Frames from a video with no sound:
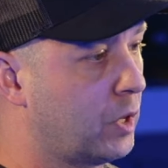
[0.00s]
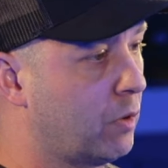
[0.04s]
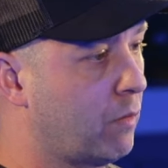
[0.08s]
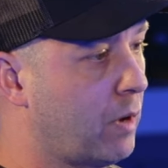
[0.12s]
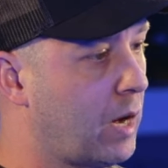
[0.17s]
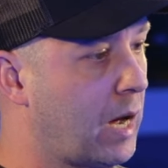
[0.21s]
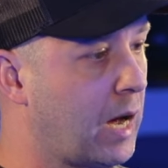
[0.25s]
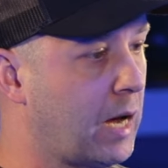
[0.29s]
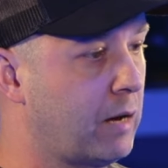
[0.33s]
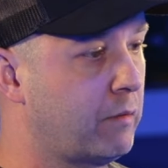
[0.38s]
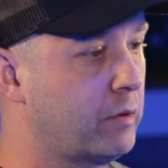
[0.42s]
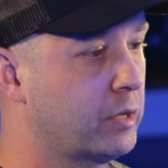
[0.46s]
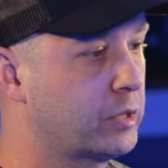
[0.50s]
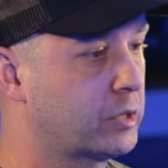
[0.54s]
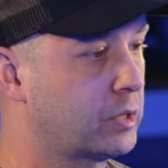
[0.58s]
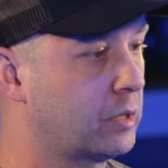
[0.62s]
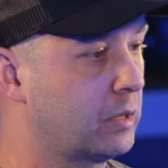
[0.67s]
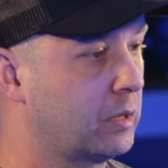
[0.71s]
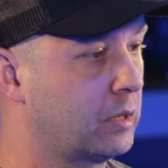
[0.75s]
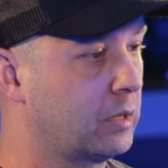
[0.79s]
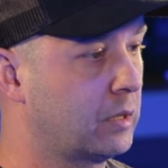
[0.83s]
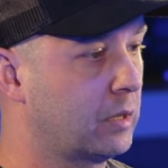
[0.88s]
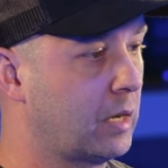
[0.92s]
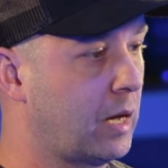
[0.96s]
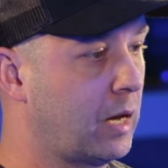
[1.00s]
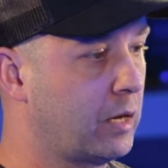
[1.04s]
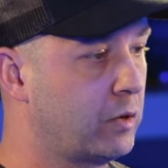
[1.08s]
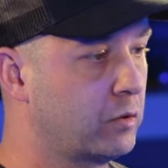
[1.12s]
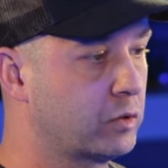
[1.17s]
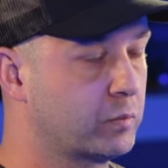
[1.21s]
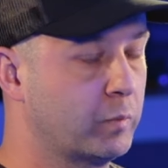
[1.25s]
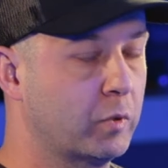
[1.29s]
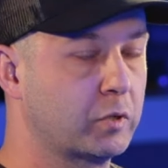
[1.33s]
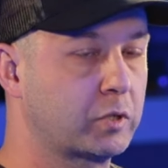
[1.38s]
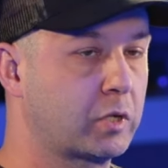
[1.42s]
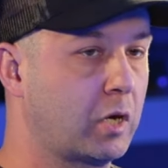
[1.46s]
you know, iris I
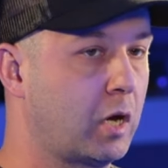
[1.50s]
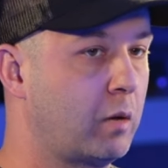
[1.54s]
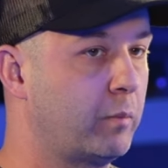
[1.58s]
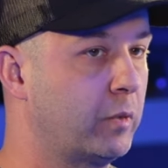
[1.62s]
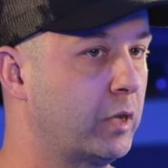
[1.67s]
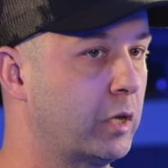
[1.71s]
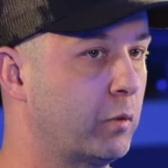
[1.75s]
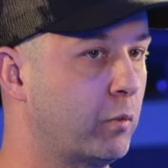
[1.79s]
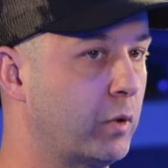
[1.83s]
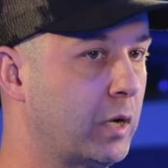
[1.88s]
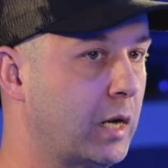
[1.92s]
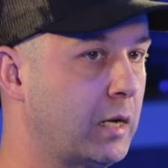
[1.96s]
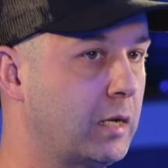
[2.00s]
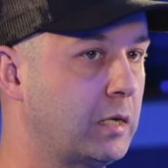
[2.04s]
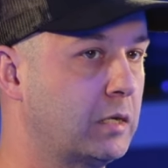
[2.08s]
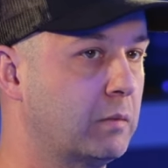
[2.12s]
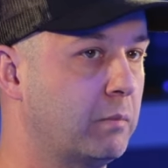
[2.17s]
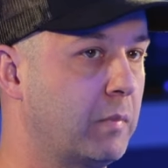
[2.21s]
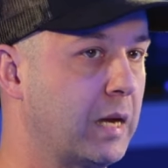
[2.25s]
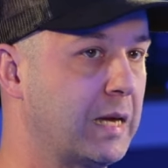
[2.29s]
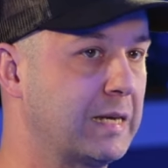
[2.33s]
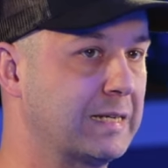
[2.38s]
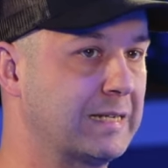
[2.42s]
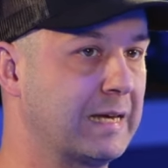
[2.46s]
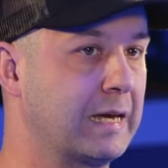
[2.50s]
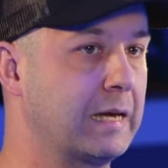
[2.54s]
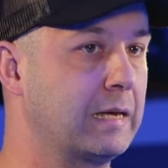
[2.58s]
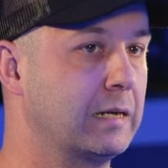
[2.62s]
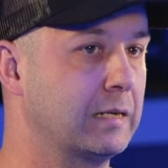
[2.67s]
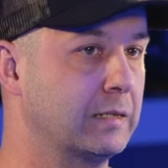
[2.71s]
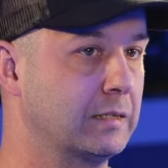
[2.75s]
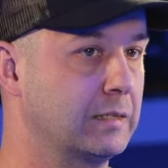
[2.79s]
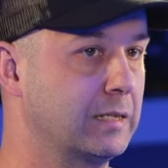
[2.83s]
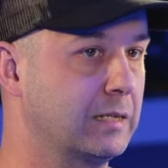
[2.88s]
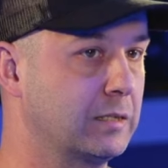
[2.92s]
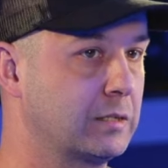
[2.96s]
use most commonly when I need to
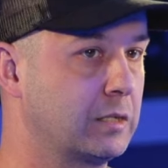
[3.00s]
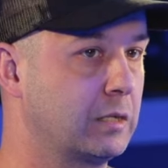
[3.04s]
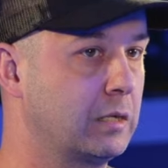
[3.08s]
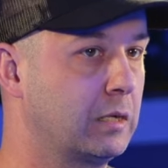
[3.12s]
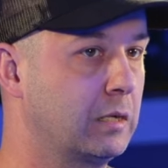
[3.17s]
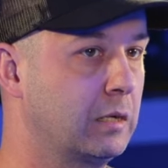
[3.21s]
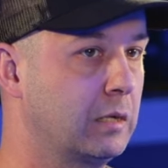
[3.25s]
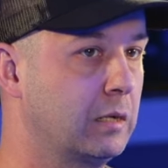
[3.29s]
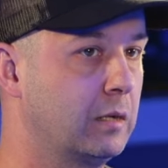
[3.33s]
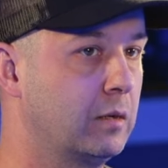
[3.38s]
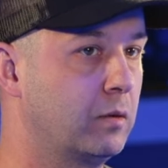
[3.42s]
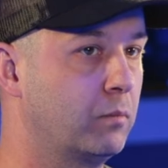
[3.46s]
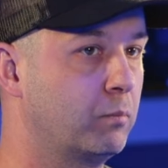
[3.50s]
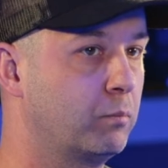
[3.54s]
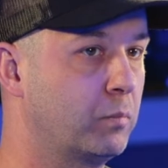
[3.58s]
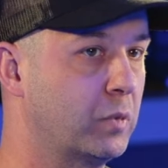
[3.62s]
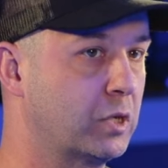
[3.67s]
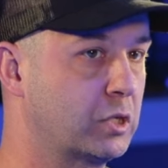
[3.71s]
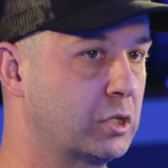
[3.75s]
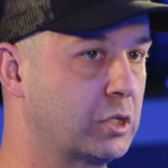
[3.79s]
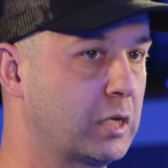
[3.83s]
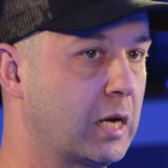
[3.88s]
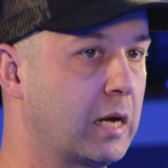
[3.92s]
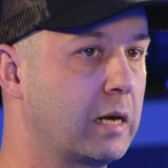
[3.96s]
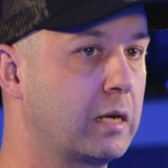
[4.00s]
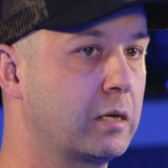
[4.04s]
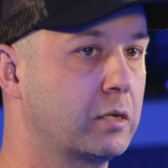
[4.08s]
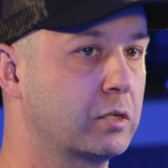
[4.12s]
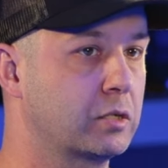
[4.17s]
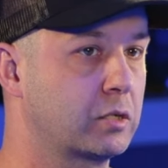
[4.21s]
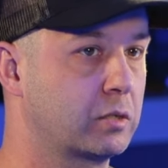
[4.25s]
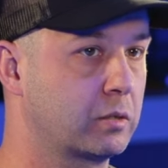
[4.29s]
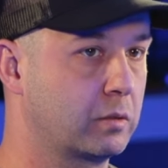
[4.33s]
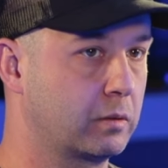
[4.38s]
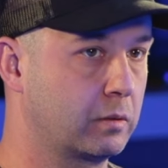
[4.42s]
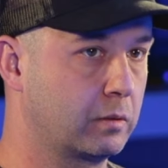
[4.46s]
maintain intensity but
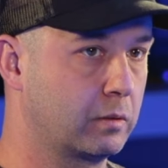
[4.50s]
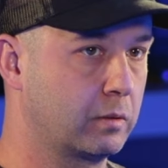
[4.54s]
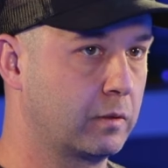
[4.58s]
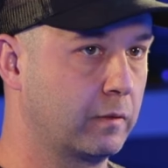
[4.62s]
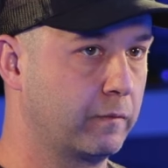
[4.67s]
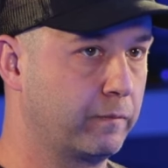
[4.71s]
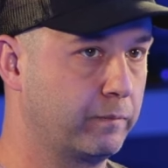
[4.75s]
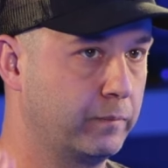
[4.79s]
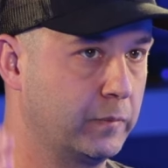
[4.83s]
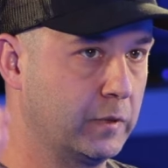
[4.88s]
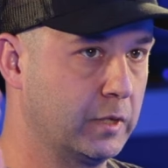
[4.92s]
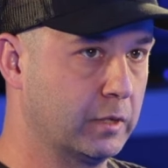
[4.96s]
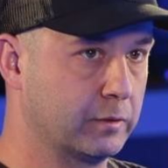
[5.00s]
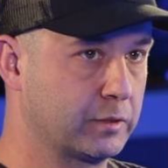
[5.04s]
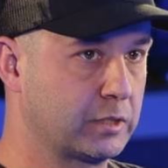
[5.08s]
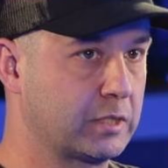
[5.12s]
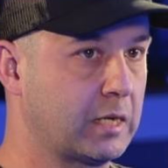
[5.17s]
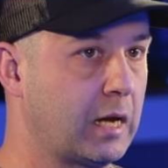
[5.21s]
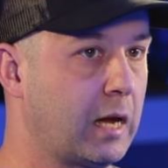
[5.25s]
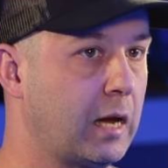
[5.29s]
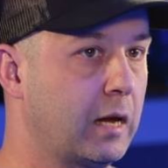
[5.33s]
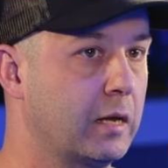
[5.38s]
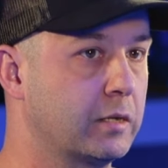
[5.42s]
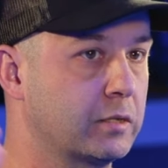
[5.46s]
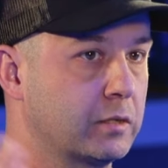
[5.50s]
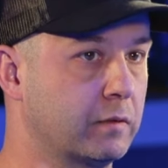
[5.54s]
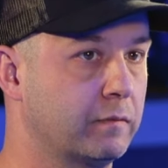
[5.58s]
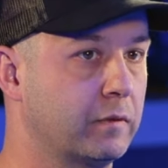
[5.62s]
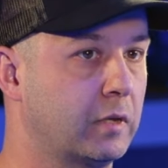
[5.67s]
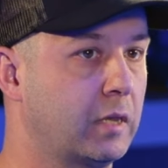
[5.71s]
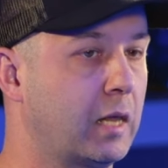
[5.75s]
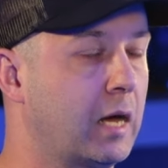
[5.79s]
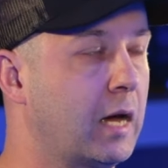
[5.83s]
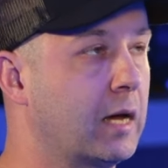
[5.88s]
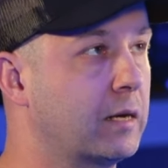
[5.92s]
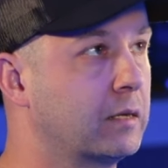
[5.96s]
change the, the size of
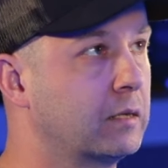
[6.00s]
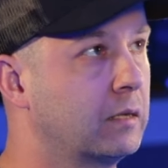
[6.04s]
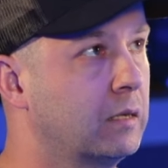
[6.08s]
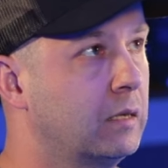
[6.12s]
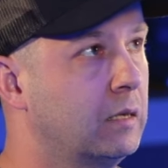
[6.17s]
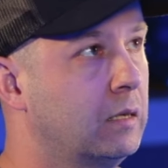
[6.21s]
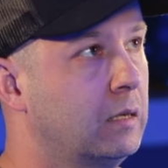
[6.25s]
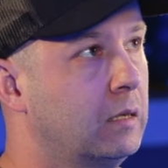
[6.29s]
the light.